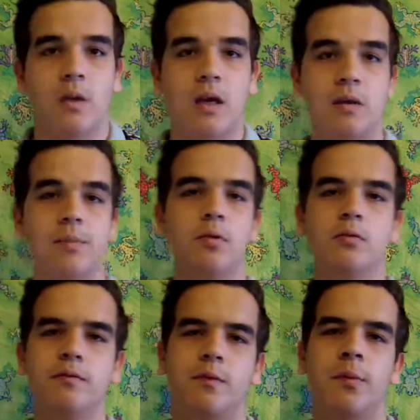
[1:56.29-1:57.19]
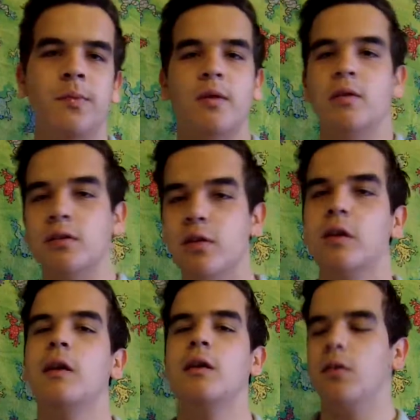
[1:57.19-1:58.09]
An important formula you
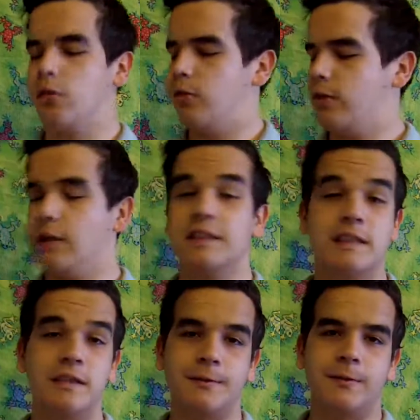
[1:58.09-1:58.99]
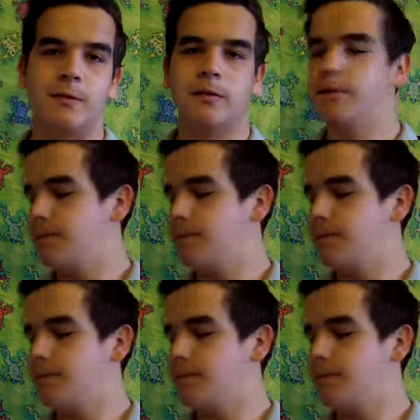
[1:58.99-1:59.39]
need to know is Snell's law.